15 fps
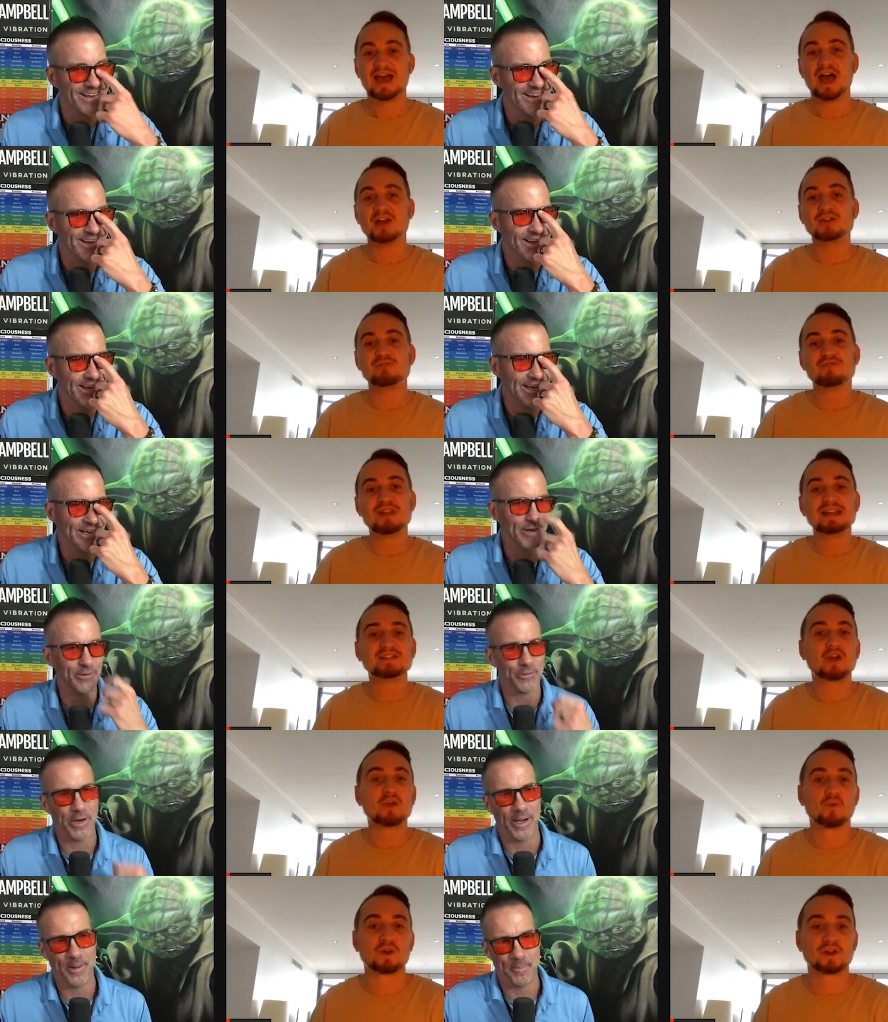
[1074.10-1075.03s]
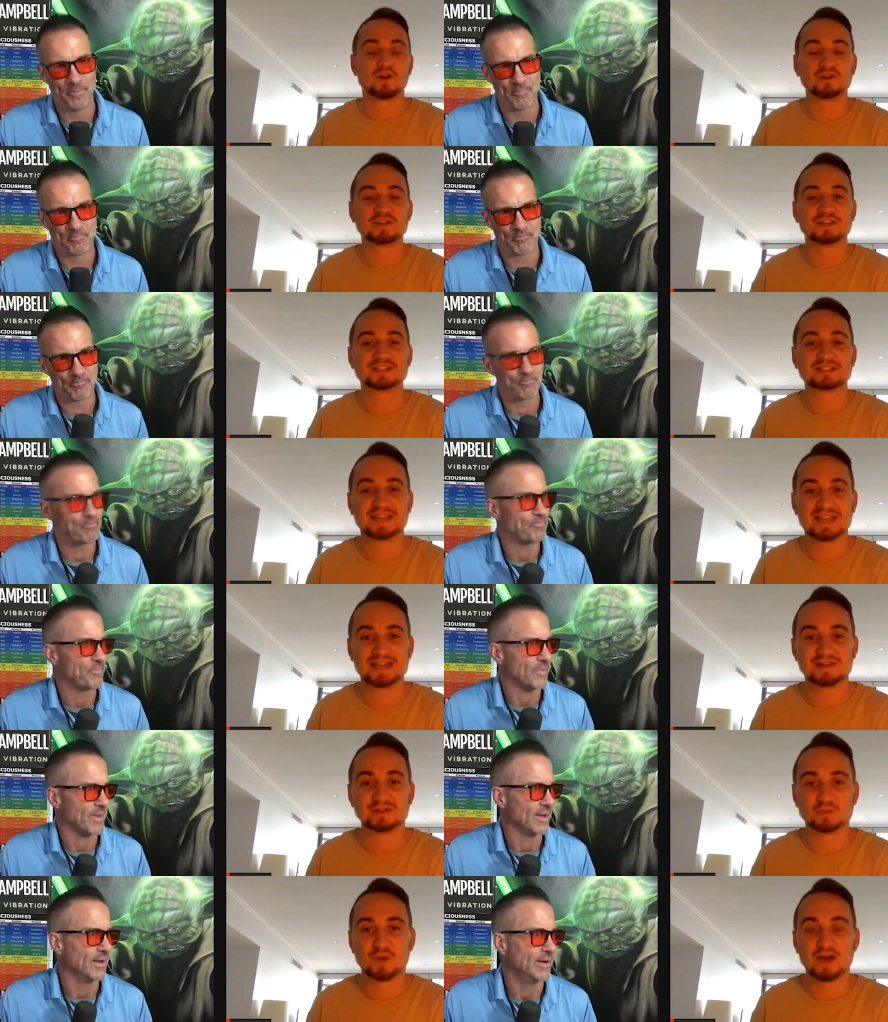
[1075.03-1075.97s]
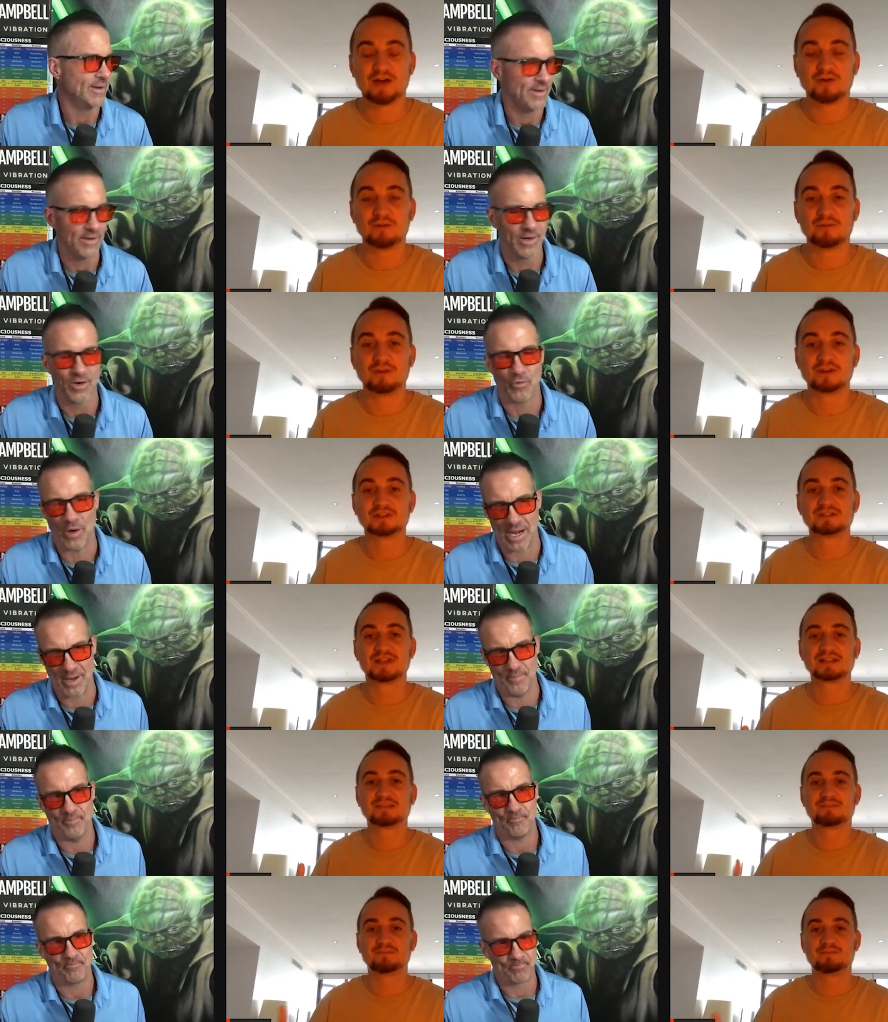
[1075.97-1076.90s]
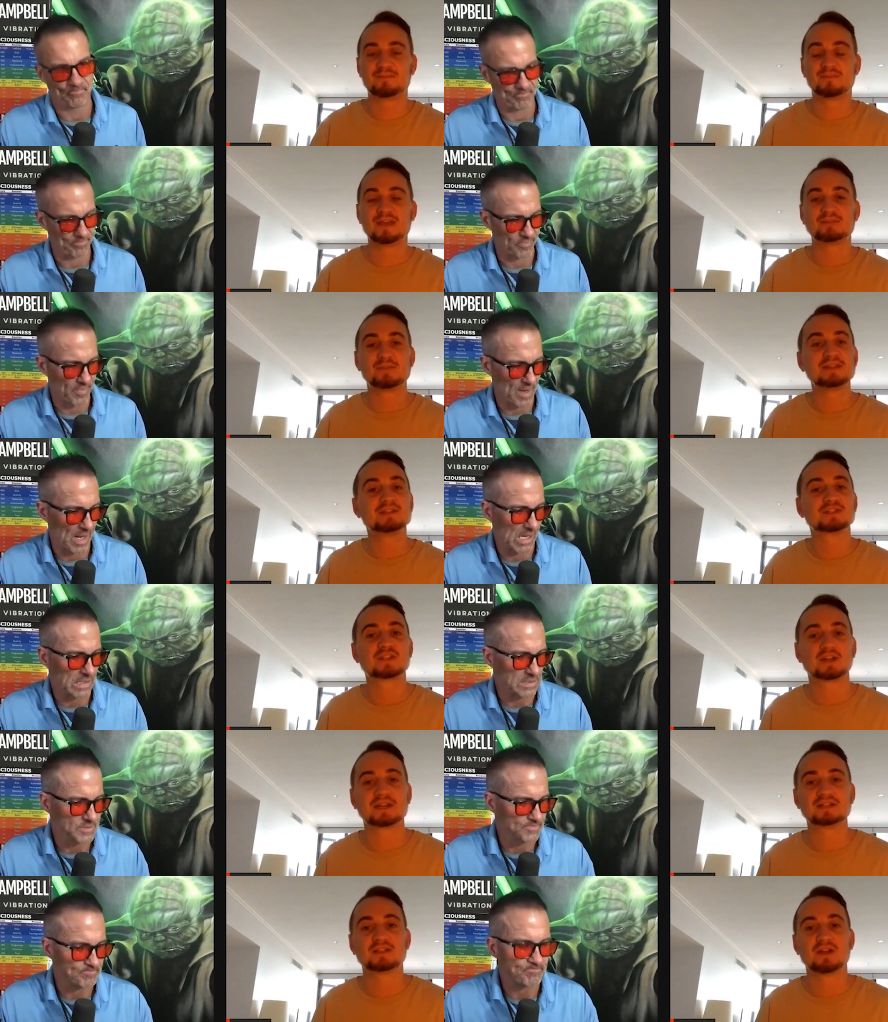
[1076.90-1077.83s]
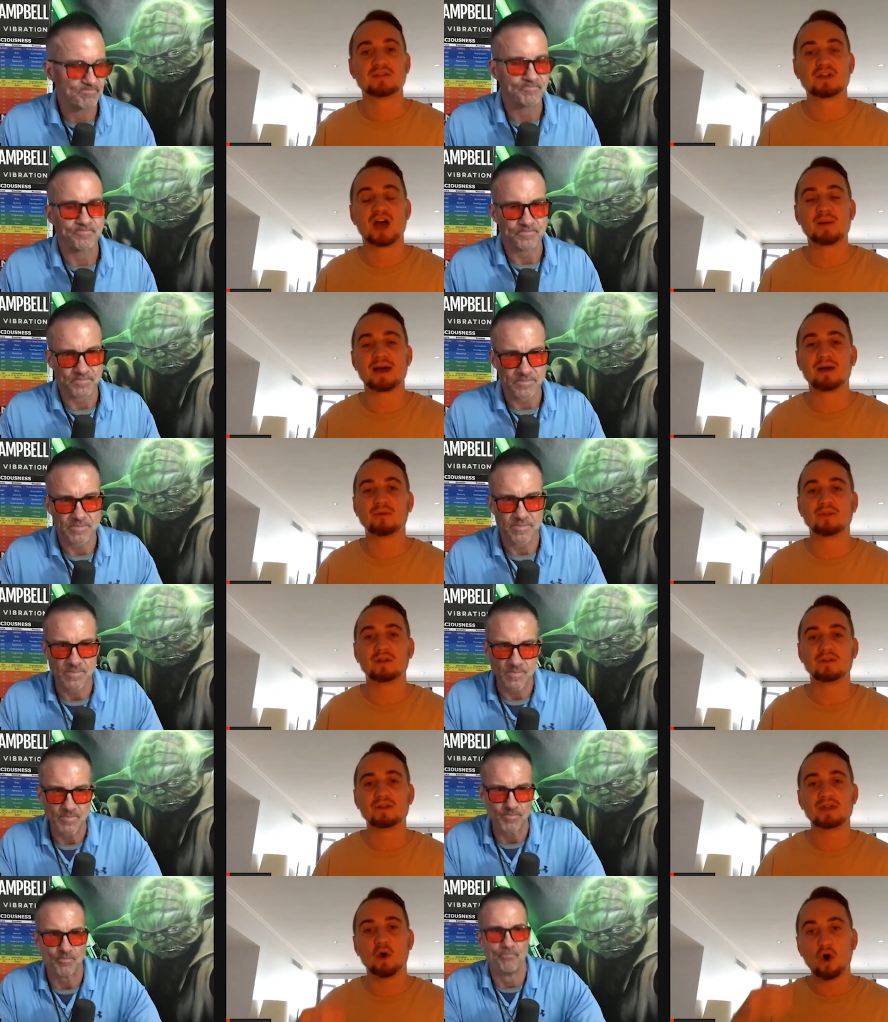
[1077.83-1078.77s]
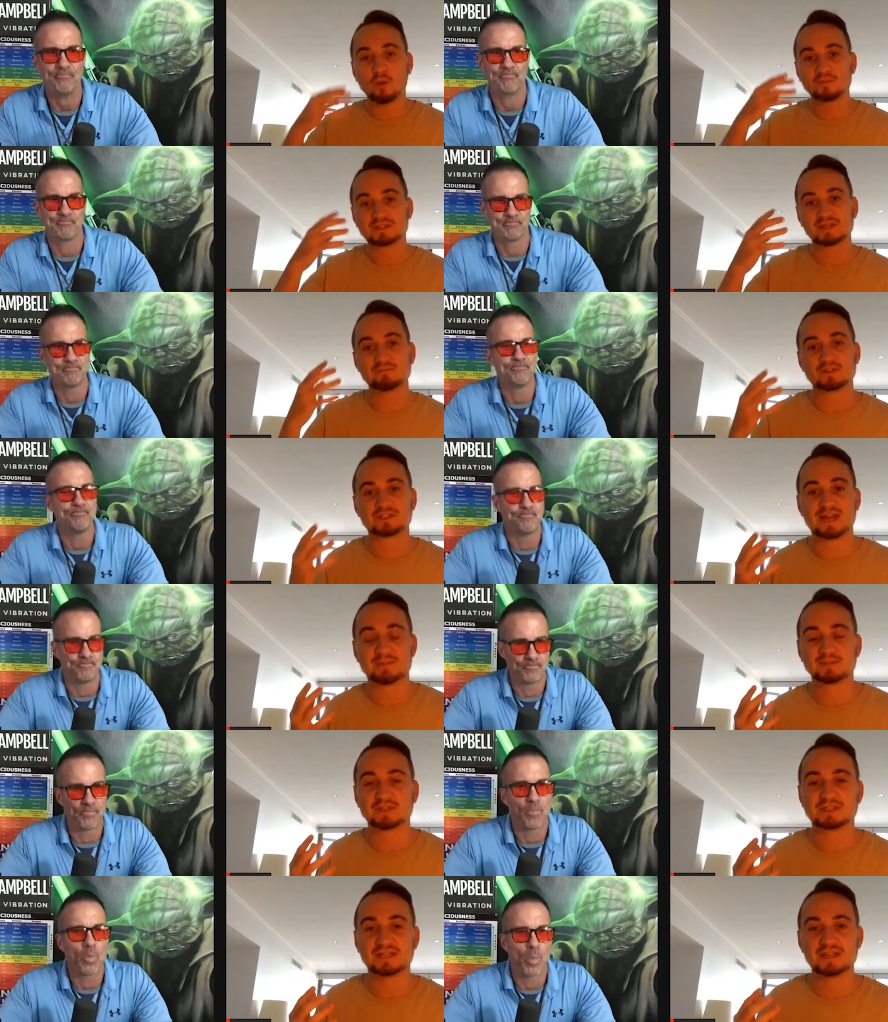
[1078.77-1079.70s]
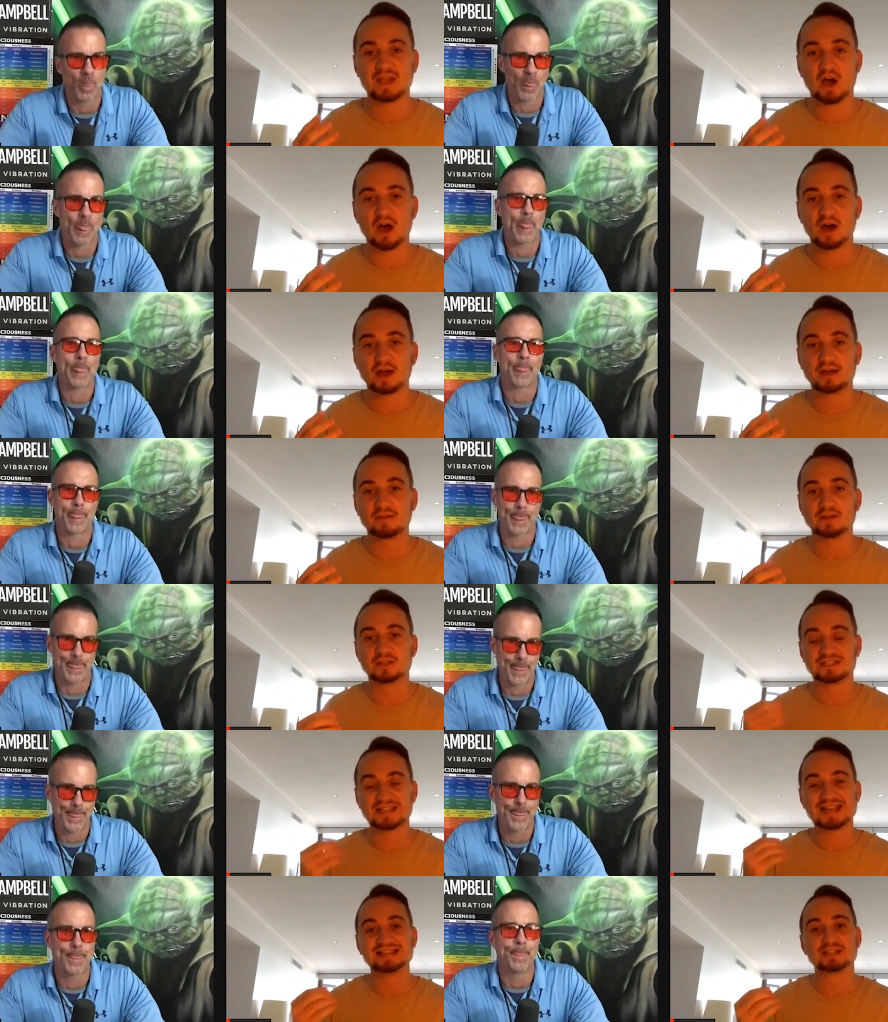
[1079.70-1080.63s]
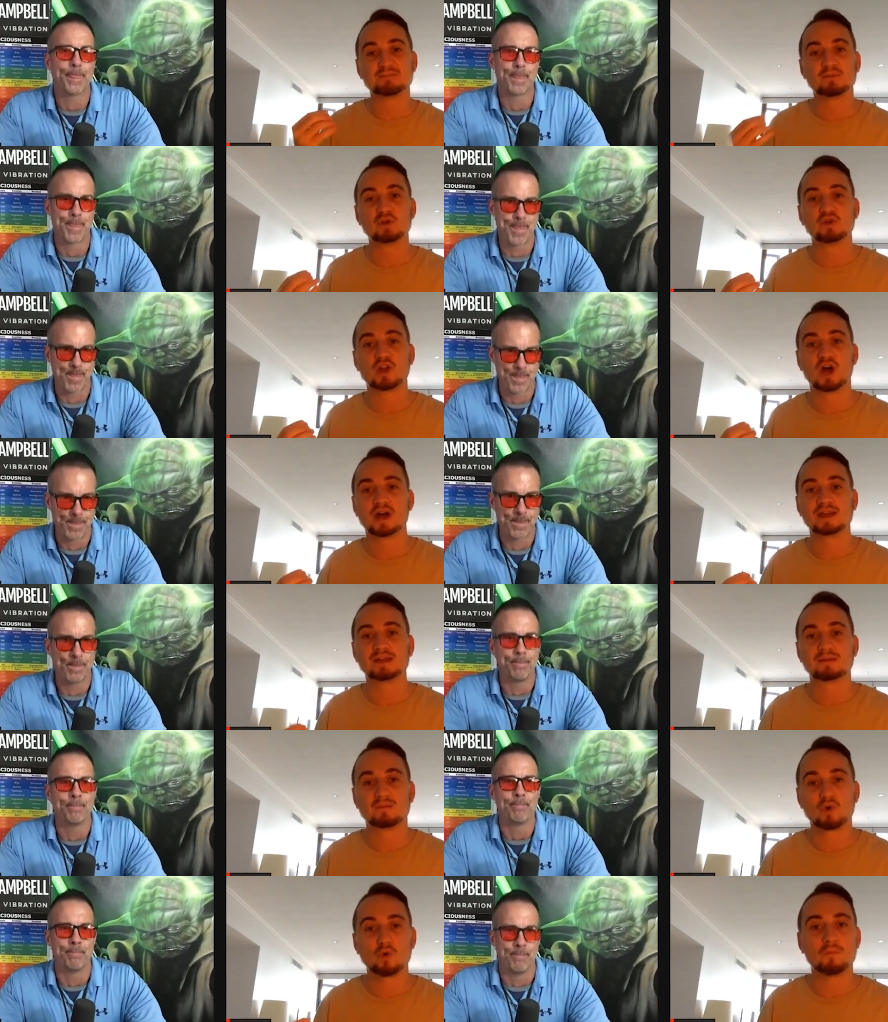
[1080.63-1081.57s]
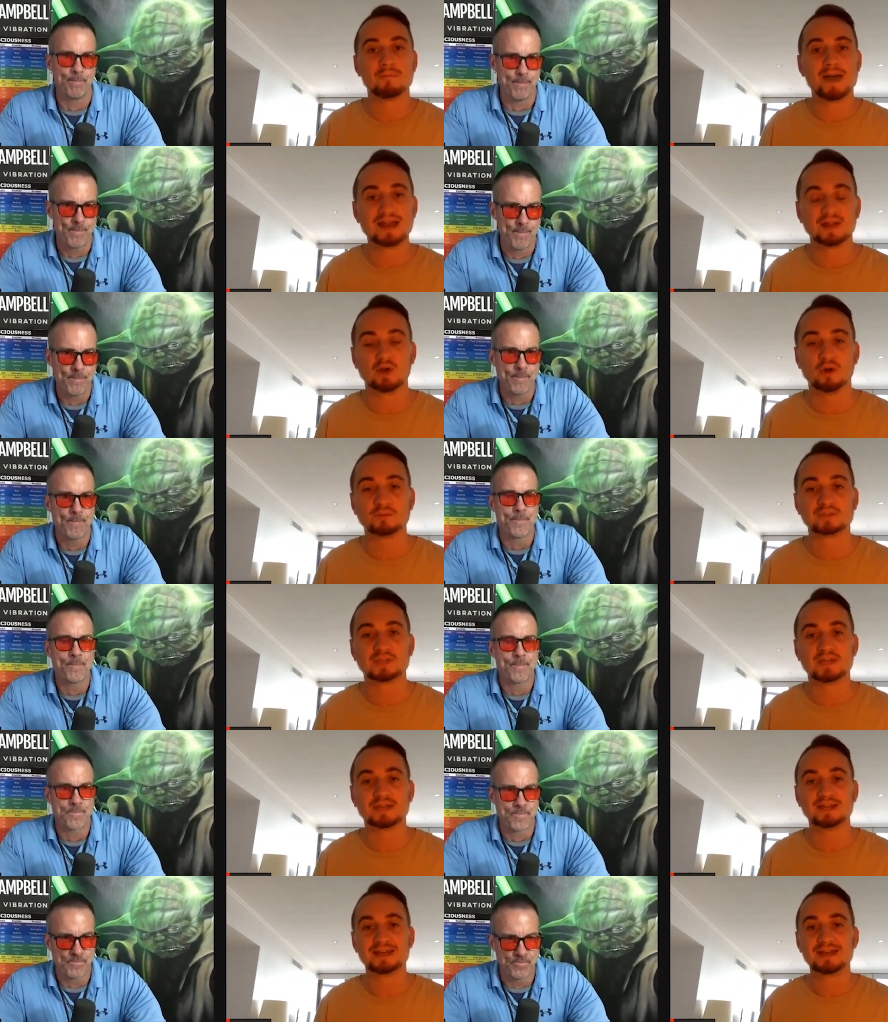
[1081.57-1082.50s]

Speaker 1: and you really don't want it on your skin as well, because right. there's there's been studies that have come out that the opsin receptors in the eye that sense blue light, called melanopsin,